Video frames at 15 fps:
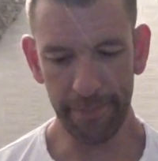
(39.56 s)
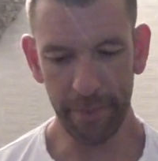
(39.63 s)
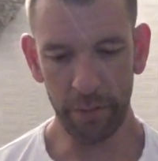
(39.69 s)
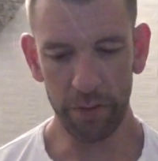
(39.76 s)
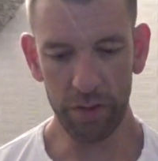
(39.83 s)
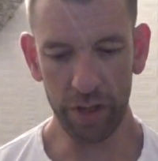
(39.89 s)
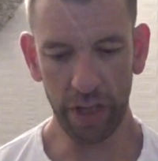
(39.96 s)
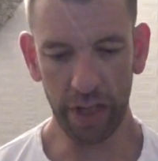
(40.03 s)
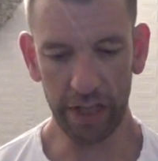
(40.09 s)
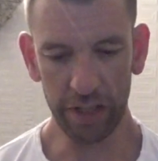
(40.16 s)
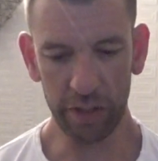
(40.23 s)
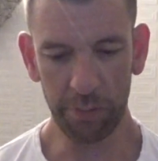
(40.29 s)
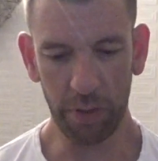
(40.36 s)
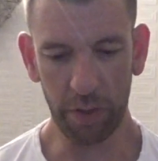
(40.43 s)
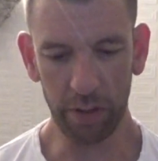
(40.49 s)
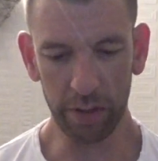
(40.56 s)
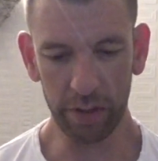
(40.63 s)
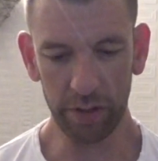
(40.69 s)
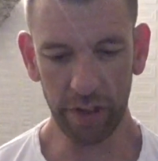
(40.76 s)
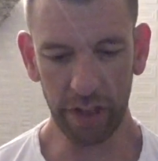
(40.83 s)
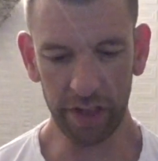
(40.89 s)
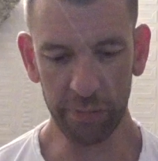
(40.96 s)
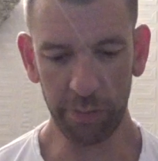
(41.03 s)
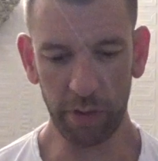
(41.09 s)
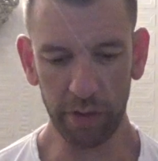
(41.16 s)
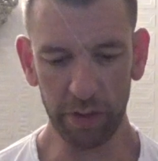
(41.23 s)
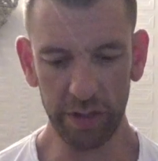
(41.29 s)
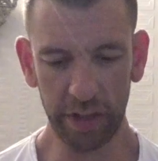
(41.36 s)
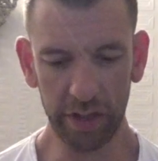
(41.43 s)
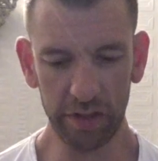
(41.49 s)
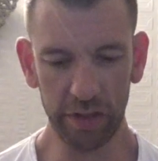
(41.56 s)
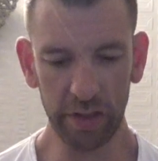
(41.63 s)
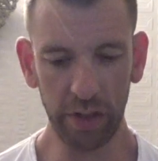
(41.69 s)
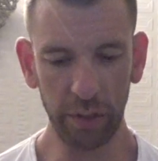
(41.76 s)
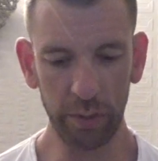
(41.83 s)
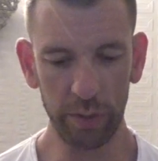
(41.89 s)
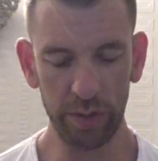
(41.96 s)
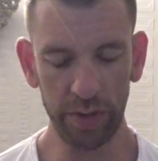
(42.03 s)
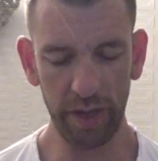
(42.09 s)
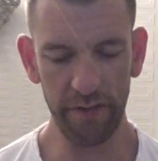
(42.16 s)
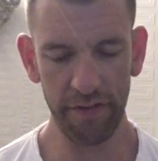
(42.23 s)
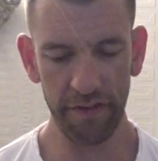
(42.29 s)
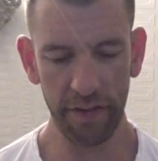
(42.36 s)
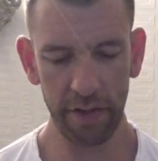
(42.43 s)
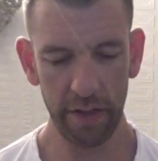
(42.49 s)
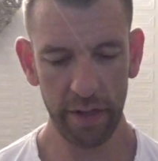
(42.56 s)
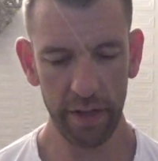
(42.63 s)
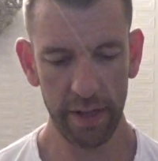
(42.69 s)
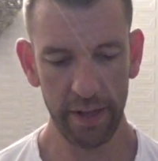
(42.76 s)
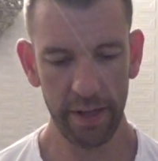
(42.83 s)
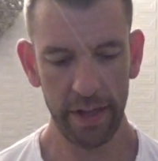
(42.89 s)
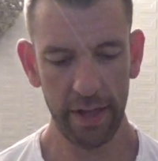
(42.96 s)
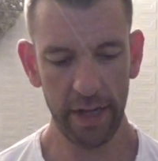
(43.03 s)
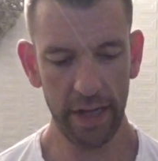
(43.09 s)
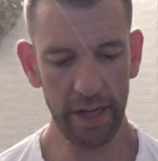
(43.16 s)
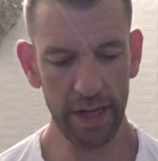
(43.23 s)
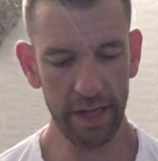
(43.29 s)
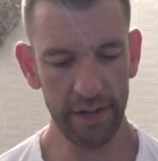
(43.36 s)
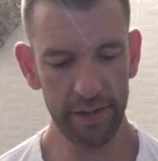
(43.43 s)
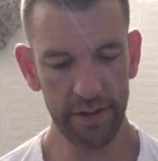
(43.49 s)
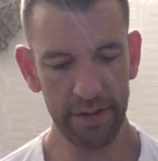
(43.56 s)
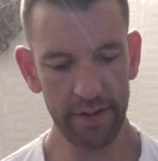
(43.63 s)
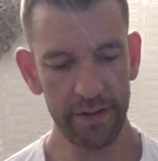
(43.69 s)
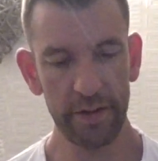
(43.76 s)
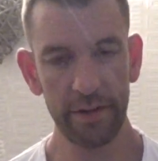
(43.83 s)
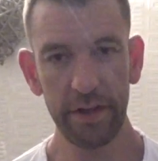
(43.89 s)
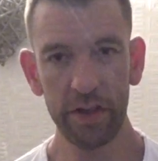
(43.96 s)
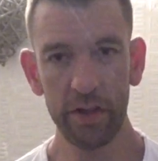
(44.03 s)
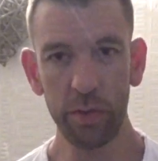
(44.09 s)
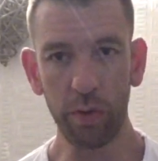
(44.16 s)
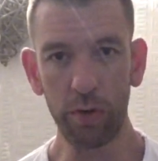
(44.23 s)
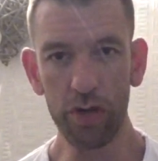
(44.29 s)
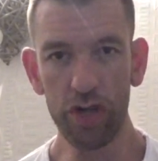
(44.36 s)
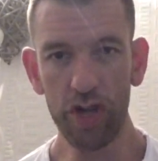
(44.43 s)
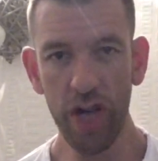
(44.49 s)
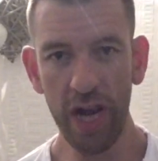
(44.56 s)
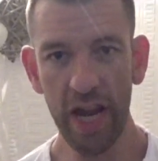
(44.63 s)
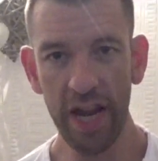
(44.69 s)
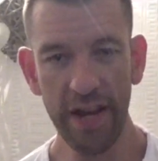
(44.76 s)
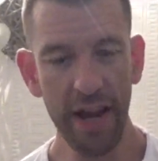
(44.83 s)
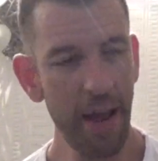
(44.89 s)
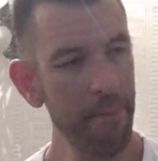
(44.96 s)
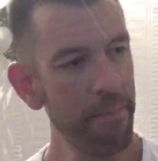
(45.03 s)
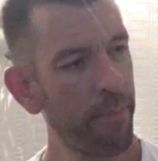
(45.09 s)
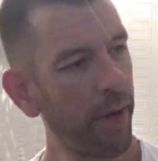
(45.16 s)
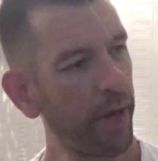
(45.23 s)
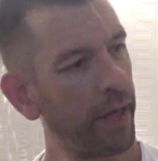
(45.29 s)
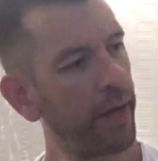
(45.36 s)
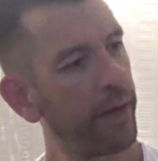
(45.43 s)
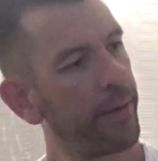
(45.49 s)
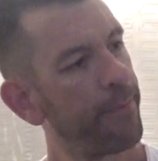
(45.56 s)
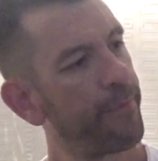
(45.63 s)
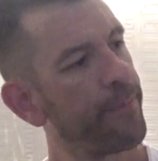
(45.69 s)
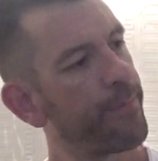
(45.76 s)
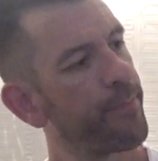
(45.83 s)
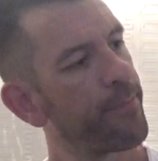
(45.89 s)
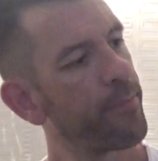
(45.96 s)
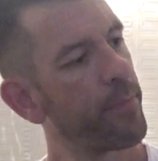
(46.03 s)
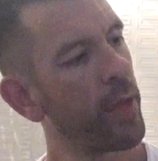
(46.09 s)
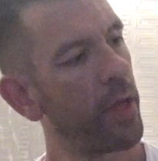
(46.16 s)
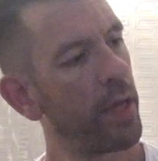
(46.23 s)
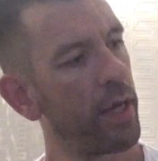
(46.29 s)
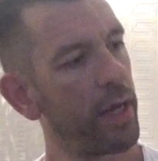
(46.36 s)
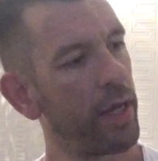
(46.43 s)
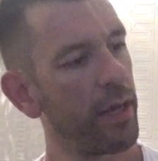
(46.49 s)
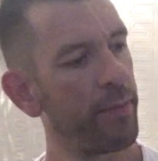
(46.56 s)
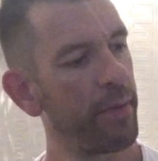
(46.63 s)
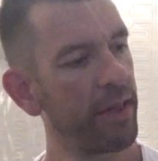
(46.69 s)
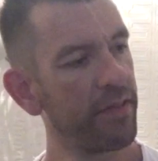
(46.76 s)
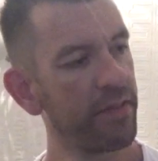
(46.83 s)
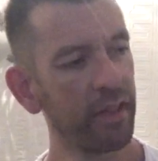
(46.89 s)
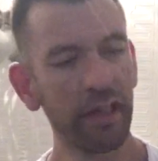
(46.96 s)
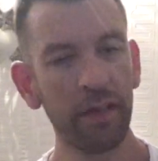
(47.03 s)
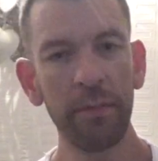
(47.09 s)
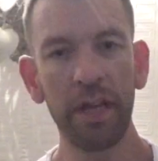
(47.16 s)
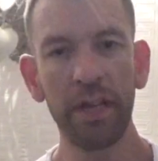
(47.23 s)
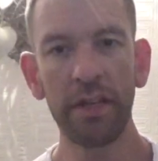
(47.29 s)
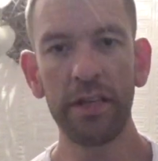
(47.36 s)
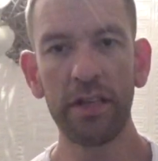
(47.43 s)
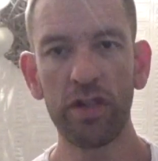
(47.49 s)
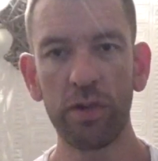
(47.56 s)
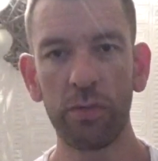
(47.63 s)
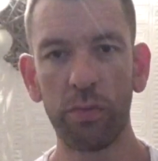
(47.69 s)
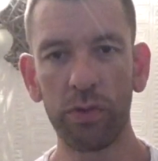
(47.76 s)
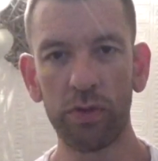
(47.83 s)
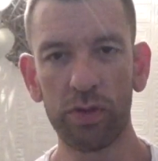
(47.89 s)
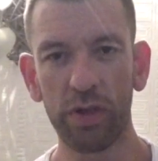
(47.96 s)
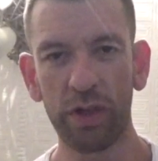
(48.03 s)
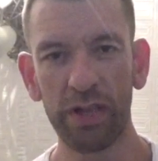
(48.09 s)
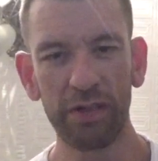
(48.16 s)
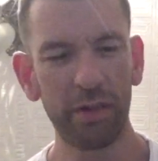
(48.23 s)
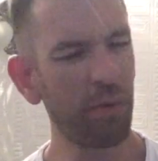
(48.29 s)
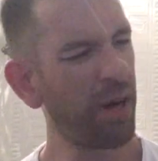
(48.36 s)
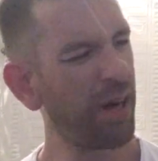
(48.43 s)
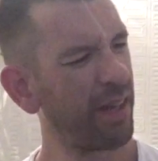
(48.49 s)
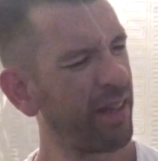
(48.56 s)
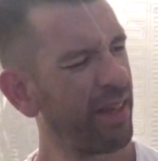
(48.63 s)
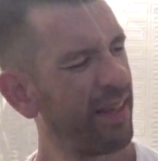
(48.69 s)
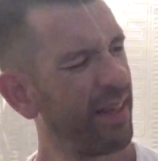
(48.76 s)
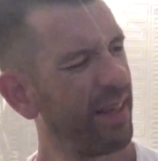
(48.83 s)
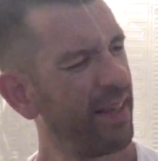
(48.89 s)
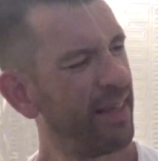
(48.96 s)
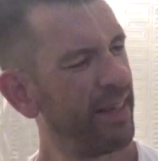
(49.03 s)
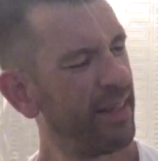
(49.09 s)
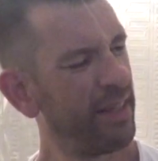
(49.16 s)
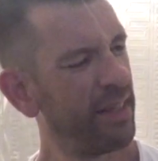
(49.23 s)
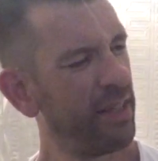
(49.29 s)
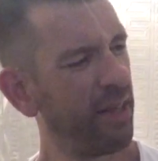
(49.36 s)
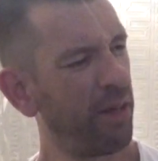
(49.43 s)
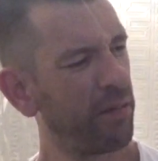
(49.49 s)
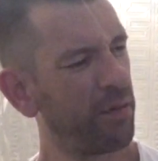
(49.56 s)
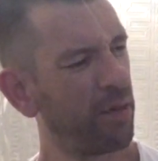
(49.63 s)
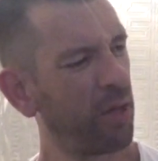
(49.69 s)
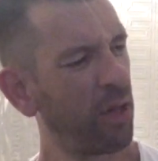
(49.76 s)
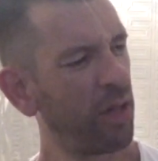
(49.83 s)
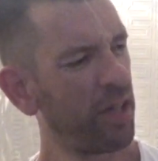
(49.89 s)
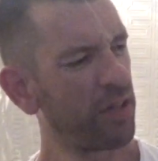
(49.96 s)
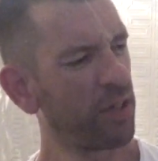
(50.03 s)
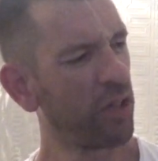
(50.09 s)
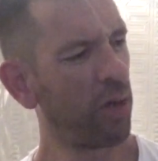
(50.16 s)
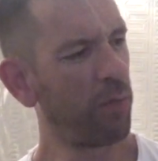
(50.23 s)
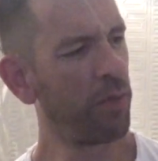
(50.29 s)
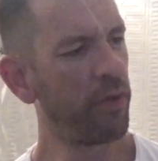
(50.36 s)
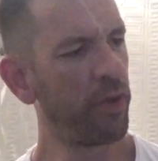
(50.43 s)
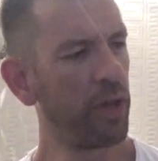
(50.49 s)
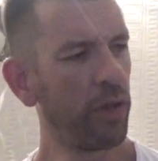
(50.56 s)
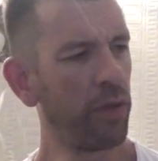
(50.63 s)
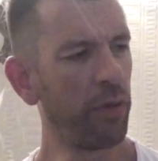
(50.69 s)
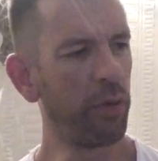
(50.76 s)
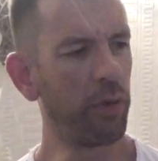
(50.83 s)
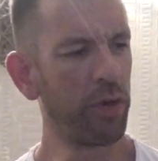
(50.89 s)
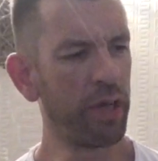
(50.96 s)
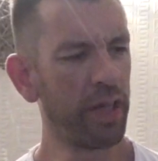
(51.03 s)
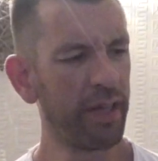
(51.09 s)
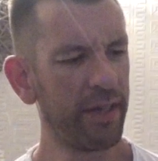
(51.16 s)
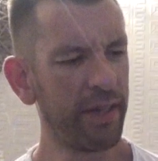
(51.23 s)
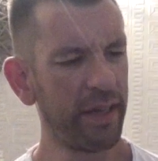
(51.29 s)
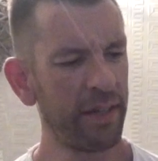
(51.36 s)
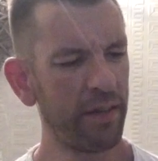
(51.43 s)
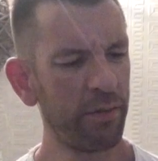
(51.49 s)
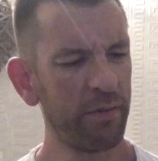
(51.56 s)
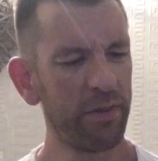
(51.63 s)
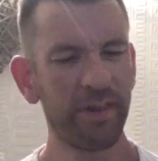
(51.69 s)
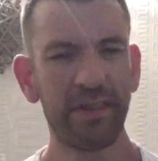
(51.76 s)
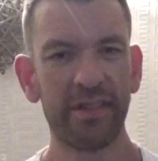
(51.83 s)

original Xbox exclusive, and it's this one, Jade Empire. It's the limited edition one, so it's quite a lot less common than the other one, and it don't